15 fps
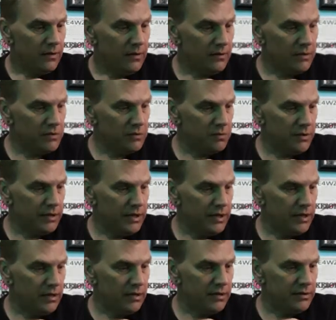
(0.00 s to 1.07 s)
This one
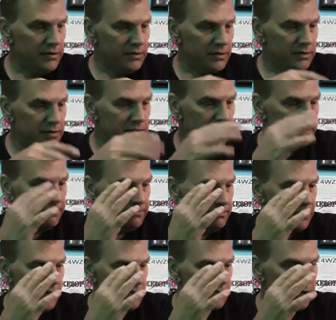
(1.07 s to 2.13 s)
here is just
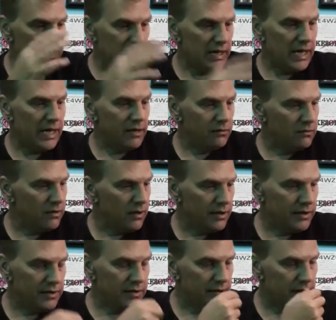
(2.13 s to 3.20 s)
needs a lot of work,
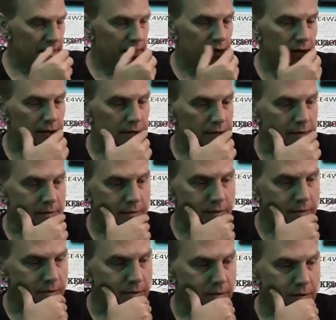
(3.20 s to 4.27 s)
and
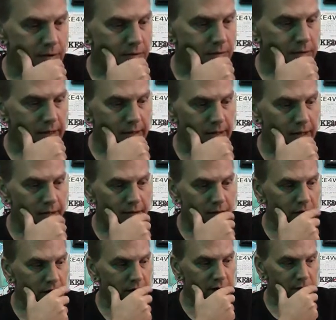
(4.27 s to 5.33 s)
right now I
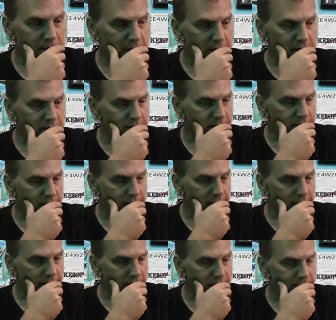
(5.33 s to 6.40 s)
don't have the patience right
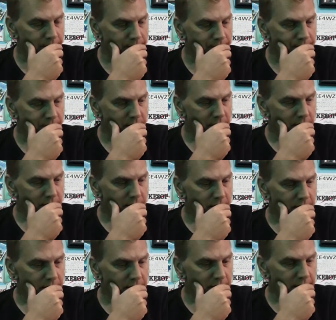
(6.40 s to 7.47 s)
now.
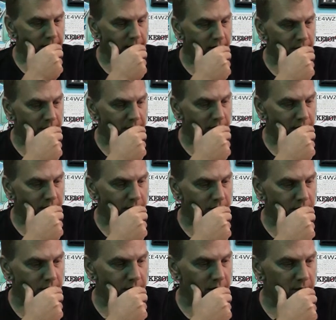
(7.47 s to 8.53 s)
When I get my other
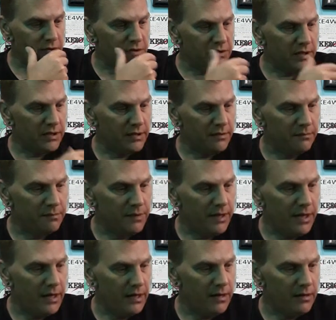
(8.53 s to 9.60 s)
one, I'm just going to
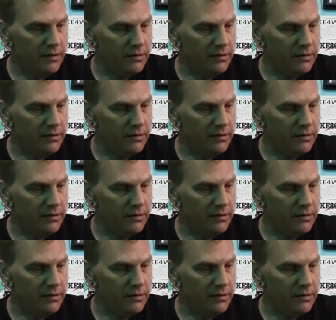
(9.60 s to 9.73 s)
compare.